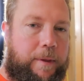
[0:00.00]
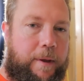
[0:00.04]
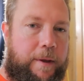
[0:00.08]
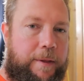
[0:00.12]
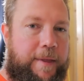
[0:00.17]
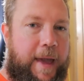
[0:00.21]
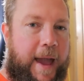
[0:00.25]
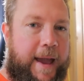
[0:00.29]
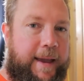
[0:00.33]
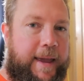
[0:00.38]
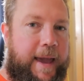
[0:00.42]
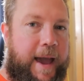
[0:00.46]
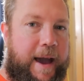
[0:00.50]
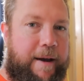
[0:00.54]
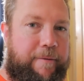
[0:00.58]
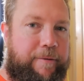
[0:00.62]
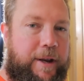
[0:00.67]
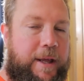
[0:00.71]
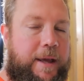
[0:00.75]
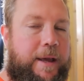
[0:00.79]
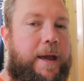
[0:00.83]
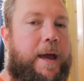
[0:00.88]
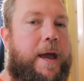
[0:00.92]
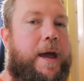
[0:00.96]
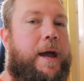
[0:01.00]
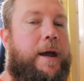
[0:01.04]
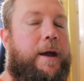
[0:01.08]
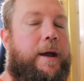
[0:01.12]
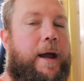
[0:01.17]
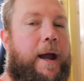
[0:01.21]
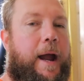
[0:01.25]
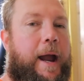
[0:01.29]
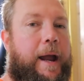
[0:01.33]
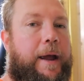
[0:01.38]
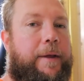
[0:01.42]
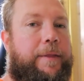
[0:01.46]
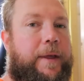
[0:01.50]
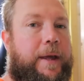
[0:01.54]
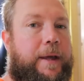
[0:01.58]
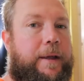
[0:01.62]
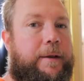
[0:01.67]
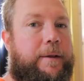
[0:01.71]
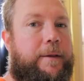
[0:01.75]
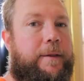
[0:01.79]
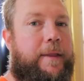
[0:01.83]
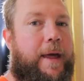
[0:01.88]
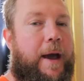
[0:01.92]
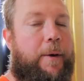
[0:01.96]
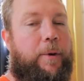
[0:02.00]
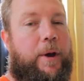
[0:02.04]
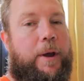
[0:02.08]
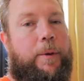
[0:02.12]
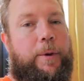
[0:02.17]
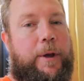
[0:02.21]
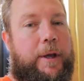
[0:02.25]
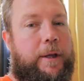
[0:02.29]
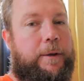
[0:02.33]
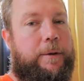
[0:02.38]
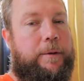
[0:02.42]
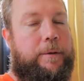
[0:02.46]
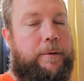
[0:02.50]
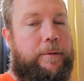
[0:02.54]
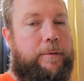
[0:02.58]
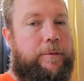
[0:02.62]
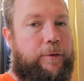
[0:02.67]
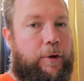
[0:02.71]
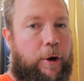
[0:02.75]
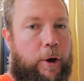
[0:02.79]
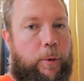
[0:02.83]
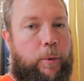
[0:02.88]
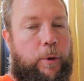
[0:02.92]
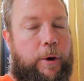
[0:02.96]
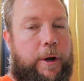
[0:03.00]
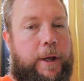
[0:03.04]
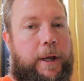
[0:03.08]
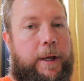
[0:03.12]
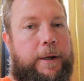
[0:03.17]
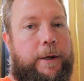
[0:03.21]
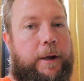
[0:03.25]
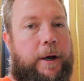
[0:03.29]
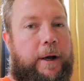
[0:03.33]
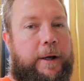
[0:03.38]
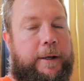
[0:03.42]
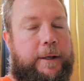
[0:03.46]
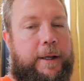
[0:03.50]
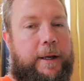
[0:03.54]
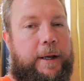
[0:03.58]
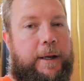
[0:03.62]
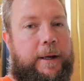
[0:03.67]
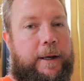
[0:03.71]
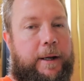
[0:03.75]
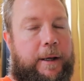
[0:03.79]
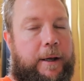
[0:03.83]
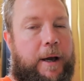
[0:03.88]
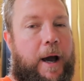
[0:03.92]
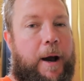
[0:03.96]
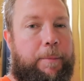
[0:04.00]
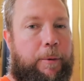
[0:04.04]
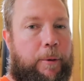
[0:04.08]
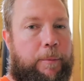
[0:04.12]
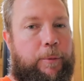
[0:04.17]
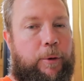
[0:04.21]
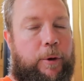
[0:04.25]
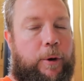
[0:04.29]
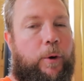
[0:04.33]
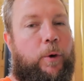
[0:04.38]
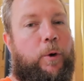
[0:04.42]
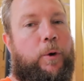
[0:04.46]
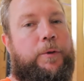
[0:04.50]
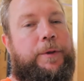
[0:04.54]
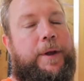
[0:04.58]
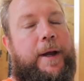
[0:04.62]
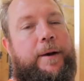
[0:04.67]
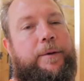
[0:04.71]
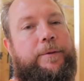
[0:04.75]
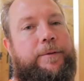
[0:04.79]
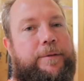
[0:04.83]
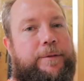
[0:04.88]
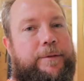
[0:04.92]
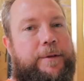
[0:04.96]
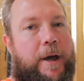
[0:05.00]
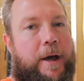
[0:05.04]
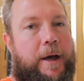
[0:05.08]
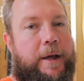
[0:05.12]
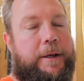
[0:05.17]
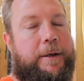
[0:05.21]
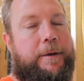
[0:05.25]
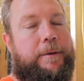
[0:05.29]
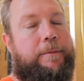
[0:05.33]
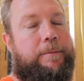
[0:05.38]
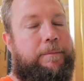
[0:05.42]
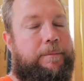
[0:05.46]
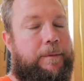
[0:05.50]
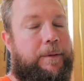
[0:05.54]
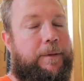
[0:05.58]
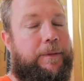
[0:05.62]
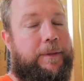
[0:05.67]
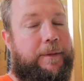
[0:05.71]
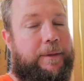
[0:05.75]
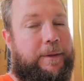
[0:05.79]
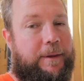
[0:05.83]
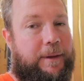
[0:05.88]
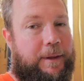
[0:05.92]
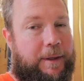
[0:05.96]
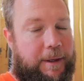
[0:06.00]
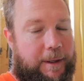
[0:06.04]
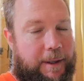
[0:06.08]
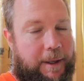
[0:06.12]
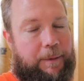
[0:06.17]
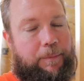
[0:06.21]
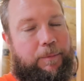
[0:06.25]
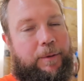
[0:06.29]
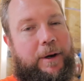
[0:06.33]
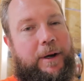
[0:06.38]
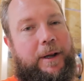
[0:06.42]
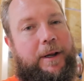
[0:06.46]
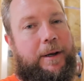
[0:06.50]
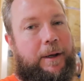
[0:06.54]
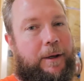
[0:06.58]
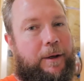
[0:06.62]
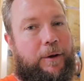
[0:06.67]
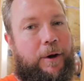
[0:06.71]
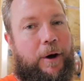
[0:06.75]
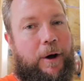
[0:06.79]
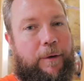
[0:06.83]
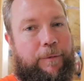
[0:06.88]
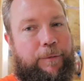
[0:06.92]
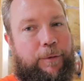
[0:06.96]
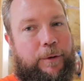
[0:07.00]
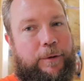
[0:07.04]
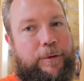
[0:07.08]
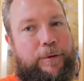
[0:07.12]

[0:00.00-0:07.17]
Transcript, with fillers: that cavity, and then that way we can start working on getting a couple more hold downs done. Get ready to call for